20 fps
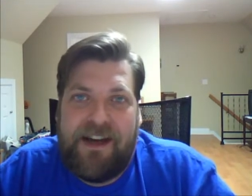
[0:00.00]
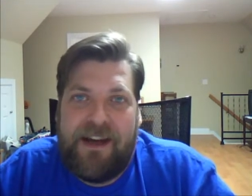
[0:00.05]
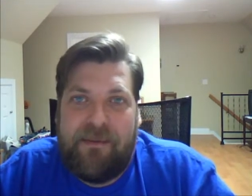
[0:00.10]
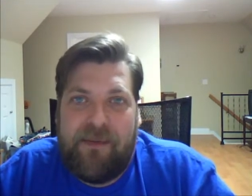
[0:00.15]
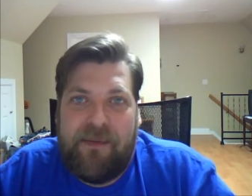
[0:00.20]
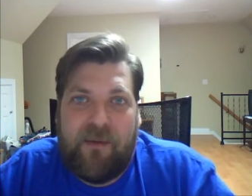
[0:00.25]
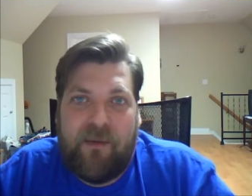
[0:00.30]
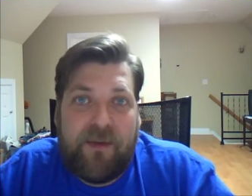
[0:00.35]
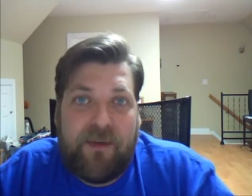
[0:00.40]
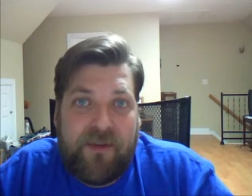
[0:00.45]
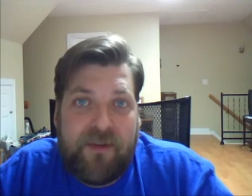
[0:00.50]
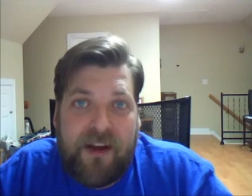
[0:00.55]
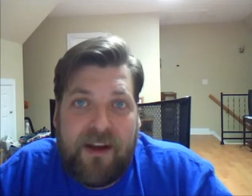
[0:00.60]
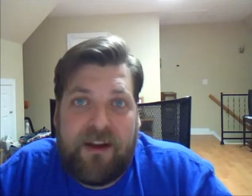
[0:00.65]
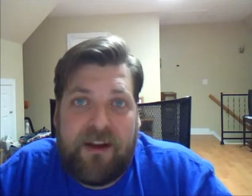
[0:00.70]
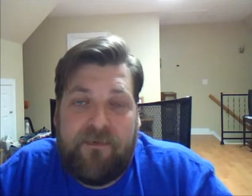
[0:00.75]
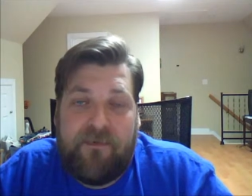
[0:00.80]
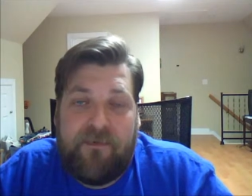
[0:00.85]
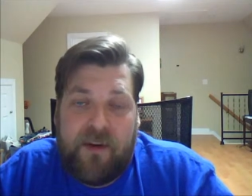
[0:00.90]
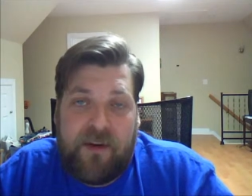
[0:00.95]
But we'll try to
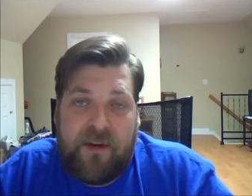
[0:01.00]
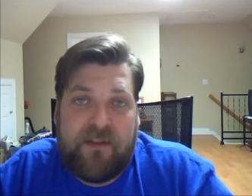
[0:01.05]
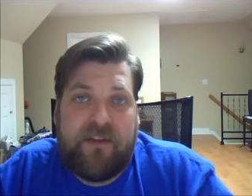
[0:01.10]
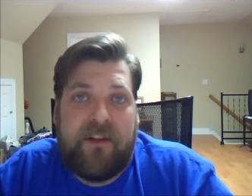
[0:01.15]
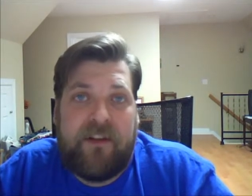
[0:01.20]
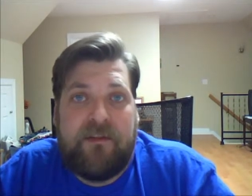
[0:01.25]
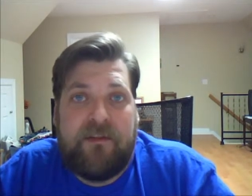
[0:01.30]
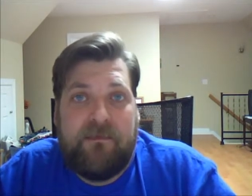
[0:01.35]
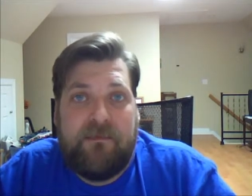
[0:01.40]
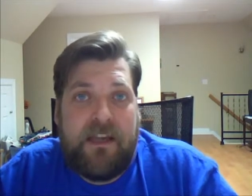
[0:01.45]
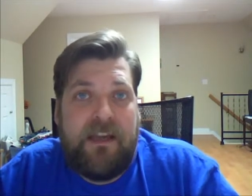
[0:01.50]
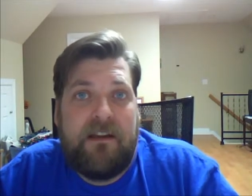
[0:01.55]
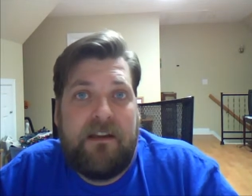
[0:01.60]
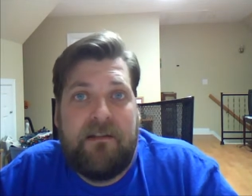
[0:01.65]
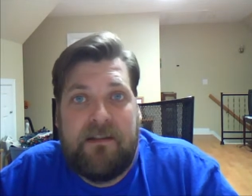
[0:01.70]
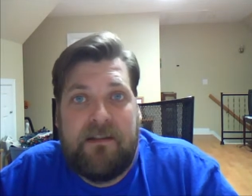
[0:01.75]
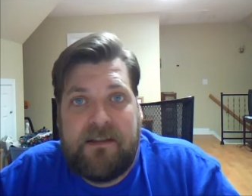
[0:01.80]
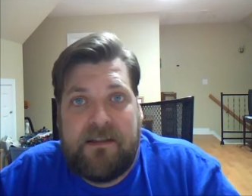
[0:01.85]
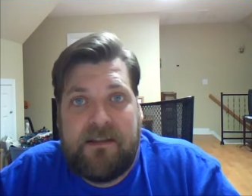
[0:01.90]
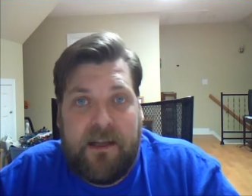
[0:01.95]
focus on some key
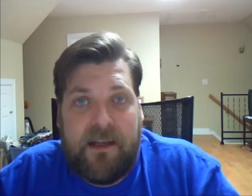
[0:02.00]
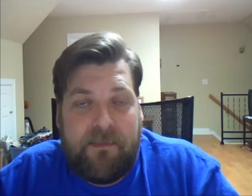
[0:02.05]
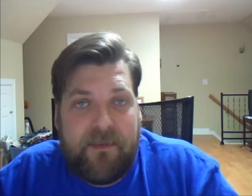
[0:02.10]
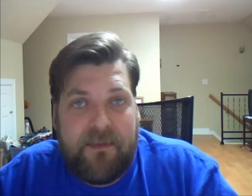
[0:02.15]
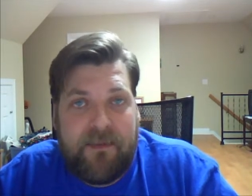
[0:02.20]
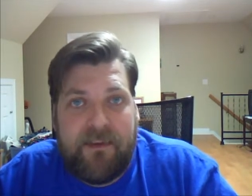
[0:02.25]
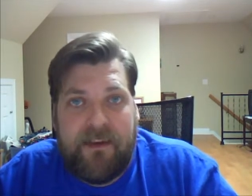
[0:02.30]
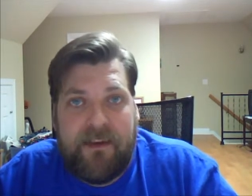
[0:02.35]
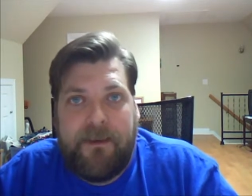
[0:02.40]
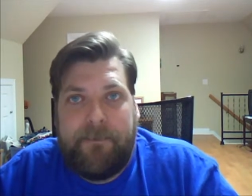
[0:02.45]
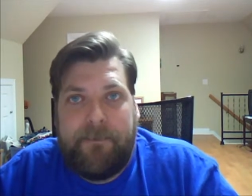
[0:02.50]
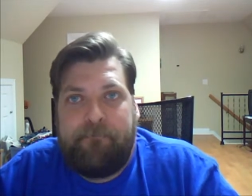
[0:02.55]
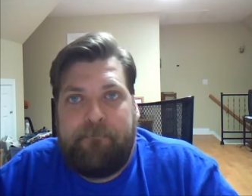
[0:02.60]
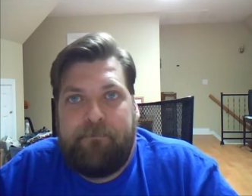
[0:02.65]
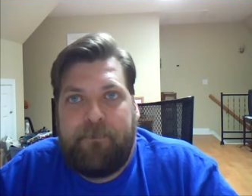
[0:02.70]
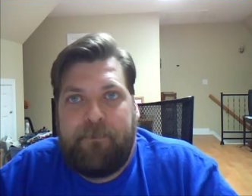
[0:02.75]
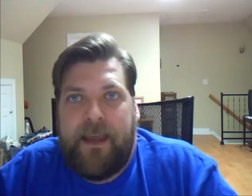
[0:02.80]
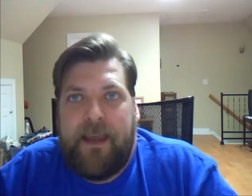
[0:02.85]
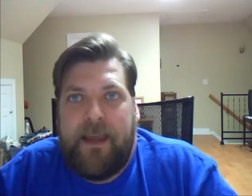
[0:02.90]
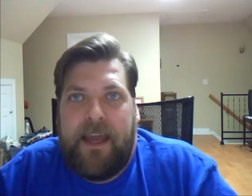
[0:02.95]
concepts
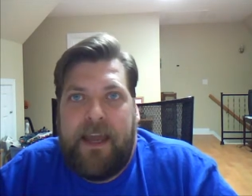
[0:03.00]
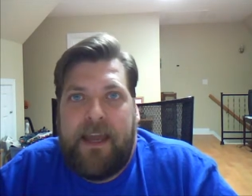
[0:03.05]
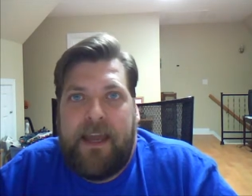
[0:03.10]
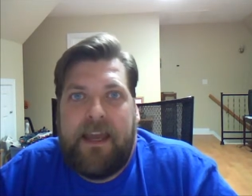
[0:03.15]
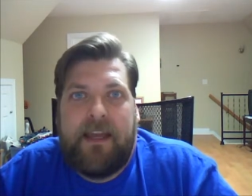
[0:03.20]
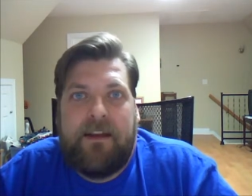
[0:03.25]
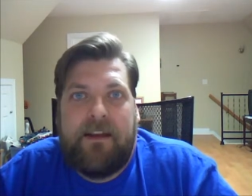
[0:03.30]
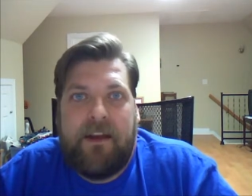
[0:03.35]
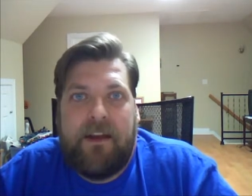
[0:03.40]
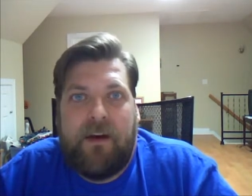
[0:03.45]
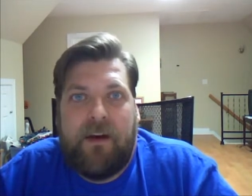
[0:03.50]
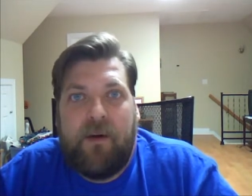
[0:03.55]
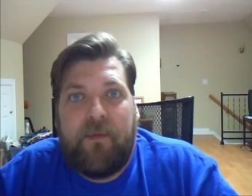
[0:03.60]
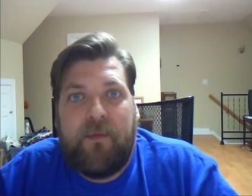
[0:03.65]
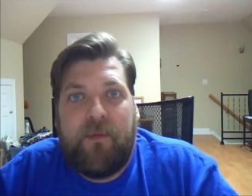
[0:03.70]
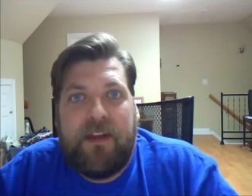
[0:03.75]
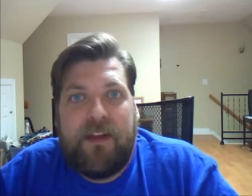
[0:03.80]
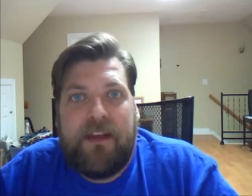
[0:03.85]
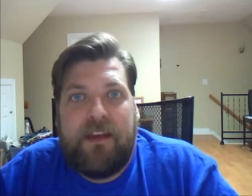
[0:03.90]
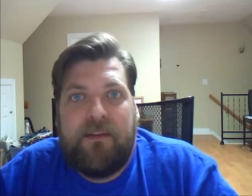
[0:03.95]
and
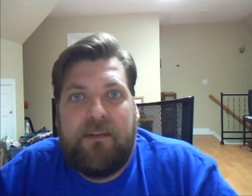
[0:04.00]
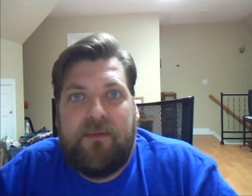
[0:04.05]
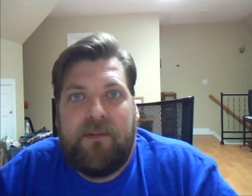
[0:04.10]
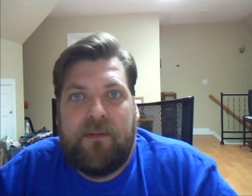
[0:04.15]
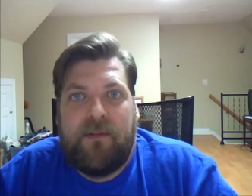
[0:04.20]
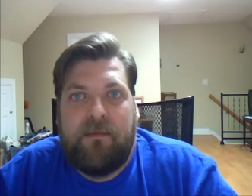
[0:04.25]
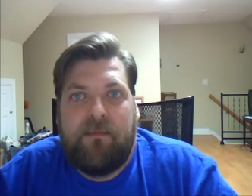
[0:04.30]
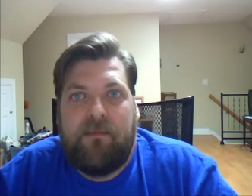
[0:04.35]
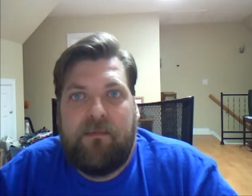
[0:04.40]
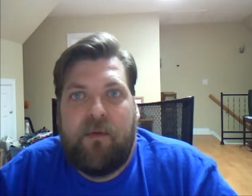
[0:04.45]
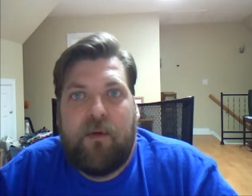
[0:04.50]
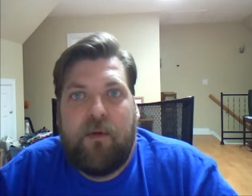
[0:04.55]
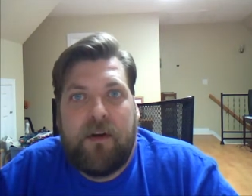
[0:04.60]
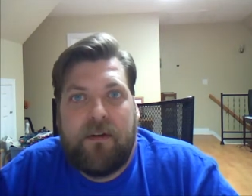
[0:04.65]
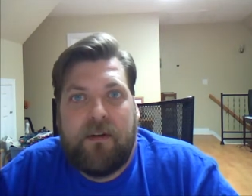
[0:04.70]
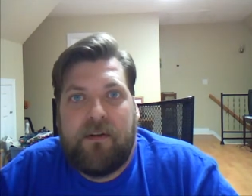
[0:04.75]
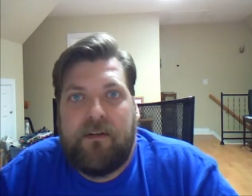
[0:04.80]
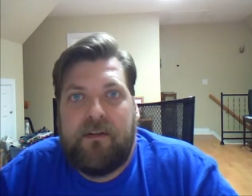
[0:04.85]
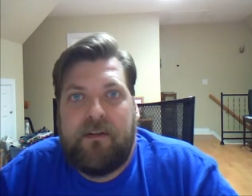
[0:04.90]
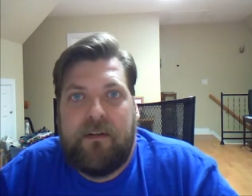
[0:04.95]
hopefully give some
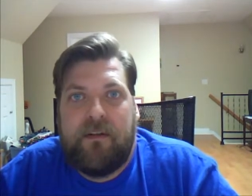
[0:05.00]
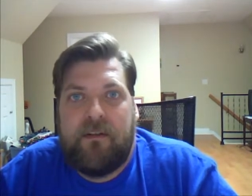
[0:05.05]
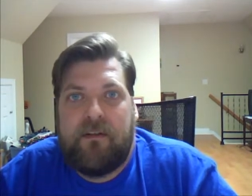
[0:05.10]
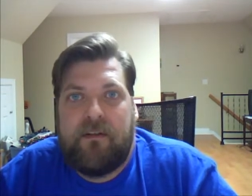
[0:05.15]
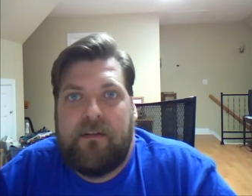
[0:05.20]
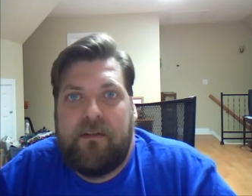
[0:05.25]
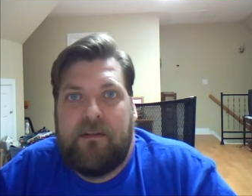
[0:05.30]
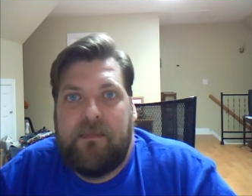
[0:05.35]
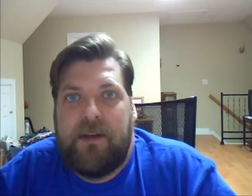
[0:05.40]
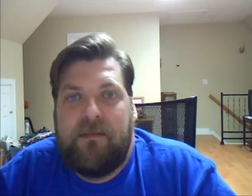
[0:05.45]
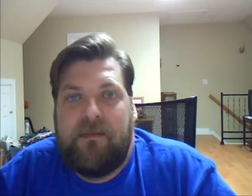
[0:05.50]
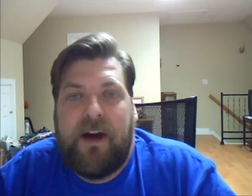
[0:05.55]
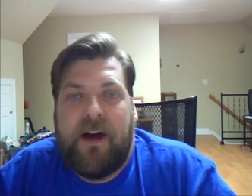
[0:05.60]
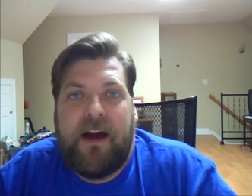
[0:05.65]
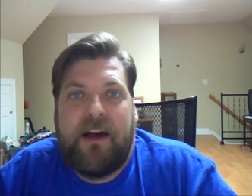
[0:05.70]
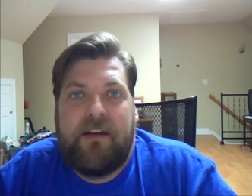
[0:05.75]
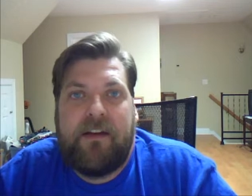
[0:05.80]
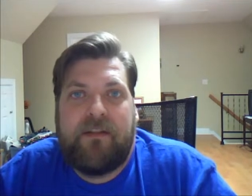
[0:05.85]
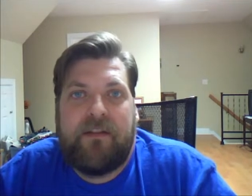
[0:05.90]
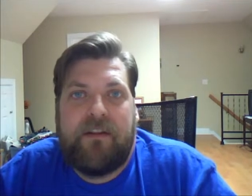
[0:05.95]
pointers and some
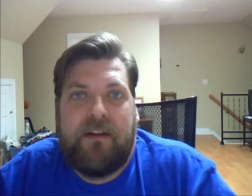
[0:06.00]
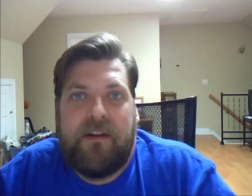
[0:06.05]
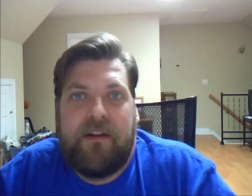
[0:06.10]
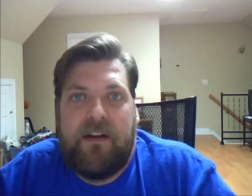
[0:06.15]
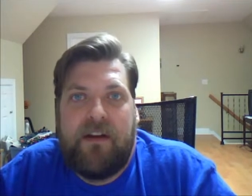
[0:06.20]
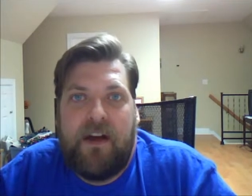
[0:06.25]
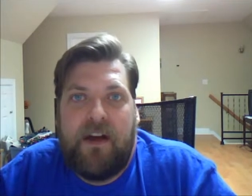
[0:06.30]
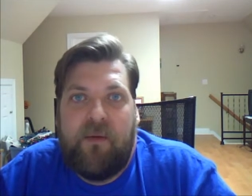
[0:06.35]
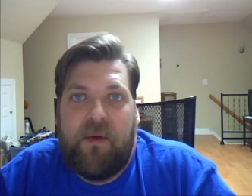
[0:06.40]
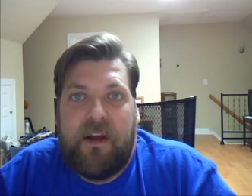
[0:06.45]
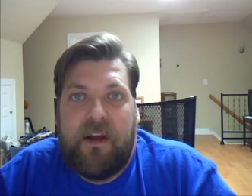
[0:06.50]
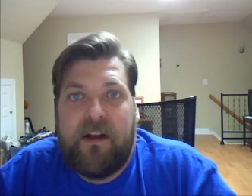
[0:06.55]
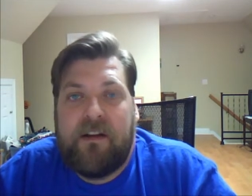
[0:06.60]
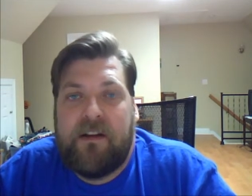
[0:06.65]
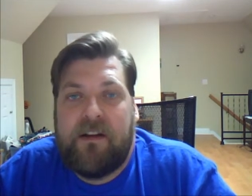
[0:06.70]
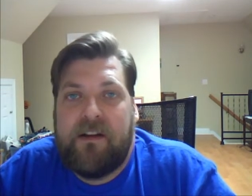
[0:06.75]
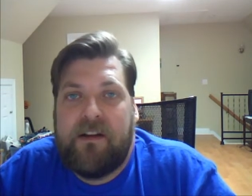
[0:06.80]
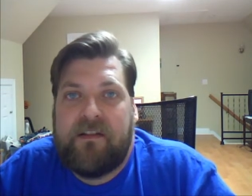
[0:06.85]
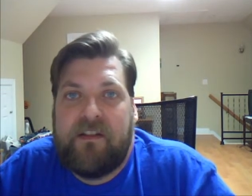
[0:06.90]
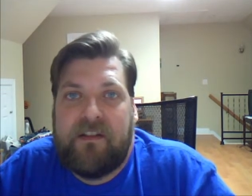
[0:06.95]
advice on what
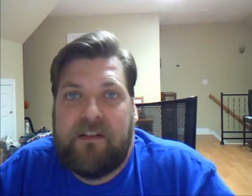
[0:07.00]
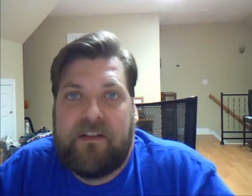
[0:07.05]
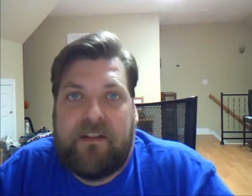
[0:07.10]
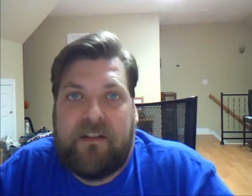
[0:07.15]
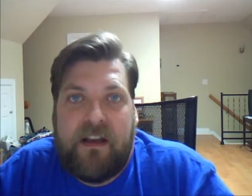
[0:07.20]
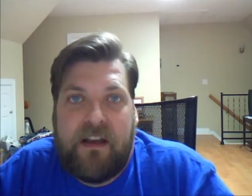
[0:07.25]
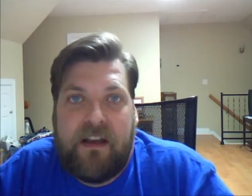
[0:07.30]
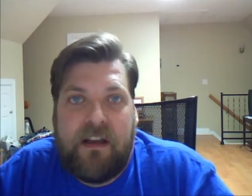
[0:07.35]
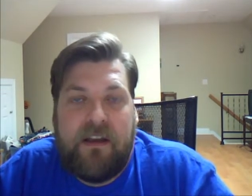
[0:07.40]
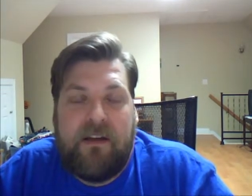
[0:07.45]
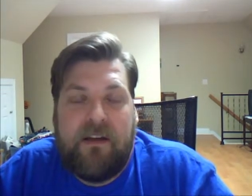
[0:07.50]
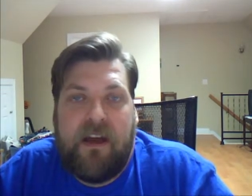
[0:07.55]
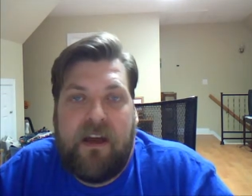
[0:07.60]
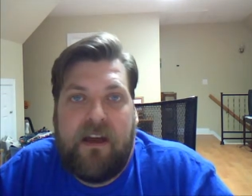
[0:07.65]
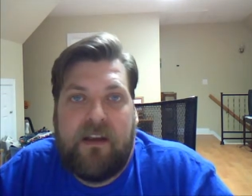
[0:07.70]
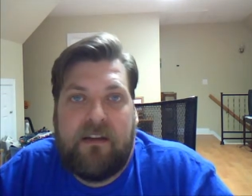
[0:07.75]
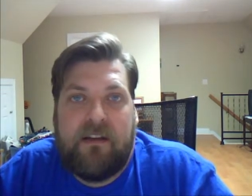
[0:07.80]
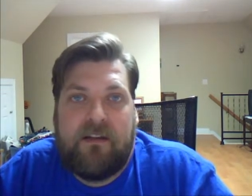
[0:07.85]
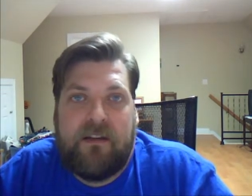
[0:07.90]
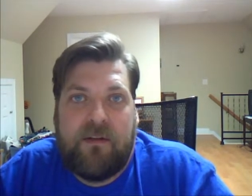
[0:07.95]
areas to study
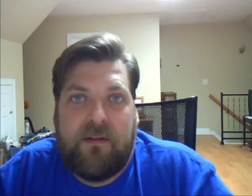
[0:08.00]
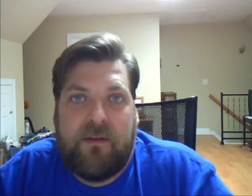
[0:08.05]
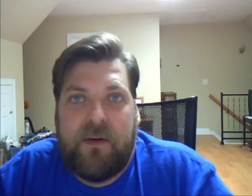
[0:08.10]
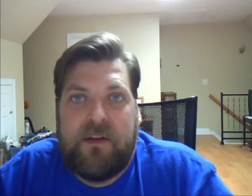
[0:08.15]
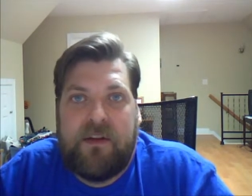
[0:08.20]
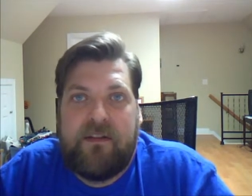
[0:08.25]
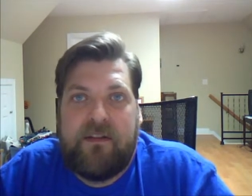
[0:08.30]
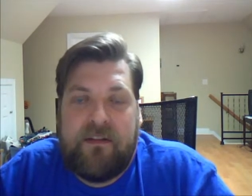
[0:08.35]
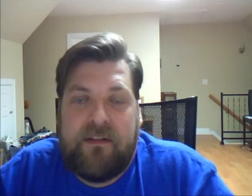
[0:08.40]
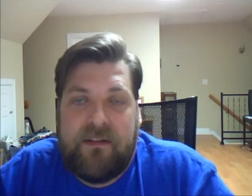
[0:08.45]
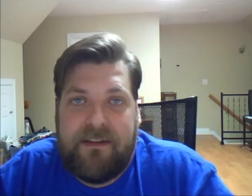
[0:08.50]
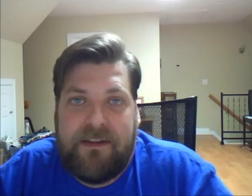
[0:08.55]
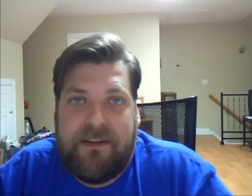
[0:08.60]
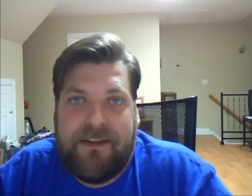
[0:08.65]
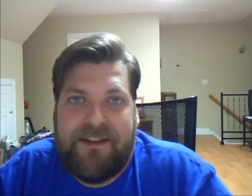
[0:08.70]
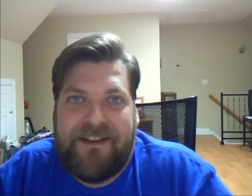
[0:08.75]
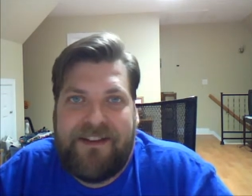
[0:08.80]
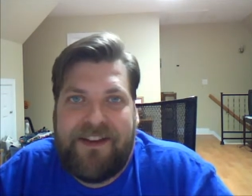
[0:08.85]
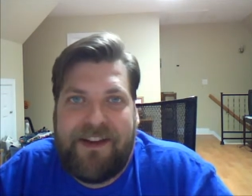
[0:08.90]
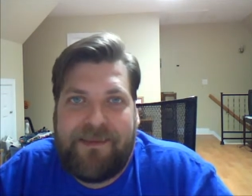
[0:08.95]
as the quizzes and
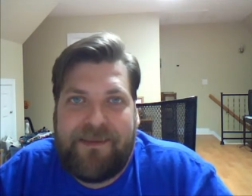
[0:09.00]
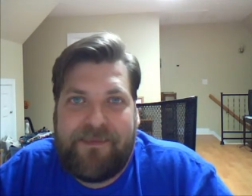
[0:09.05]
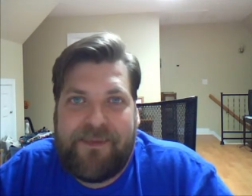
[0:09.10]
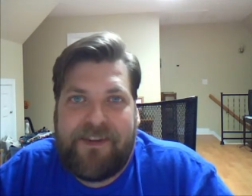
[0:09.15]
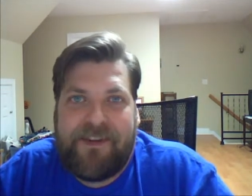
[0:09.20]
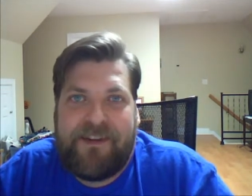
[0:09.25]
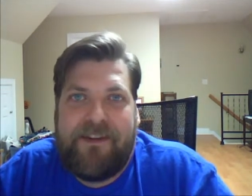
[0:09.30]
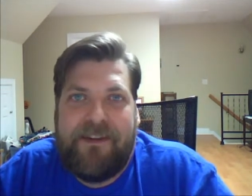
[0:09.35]
exams